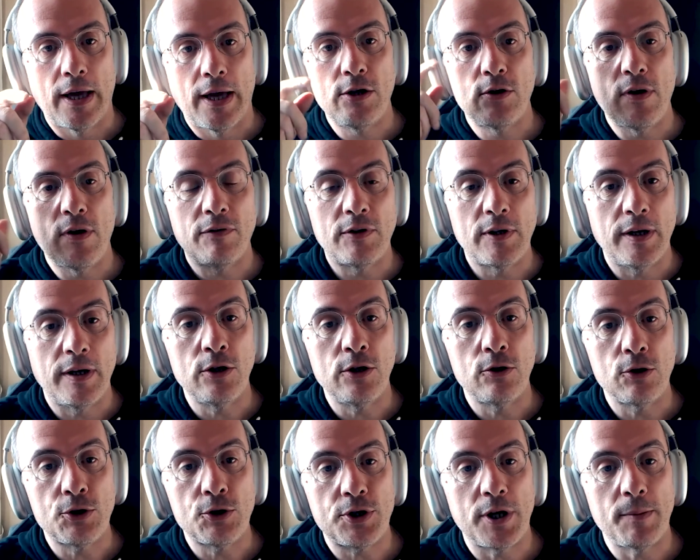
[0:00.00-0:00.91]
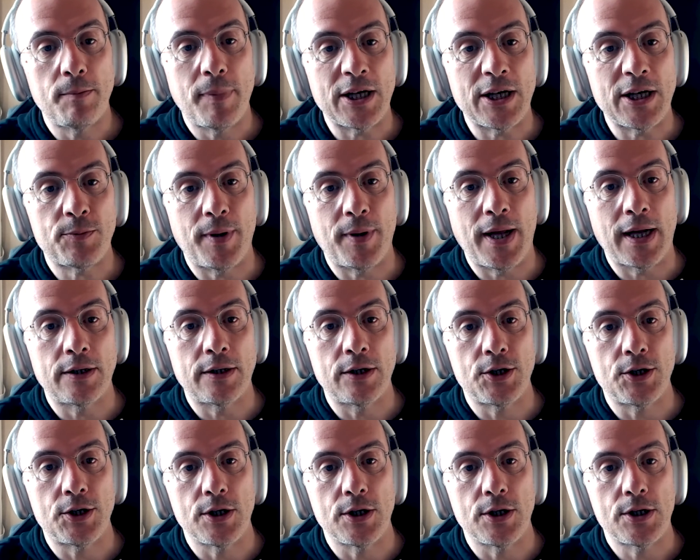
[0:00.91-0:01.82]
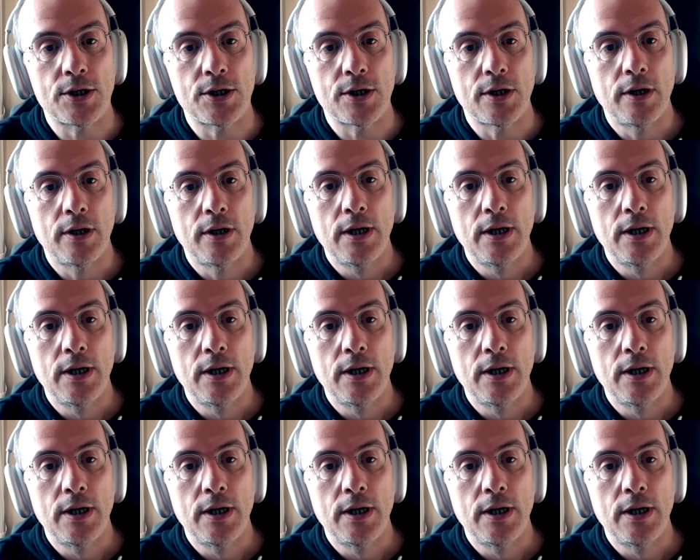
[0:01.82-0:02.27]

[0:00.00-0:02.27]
and you have the industry best practices,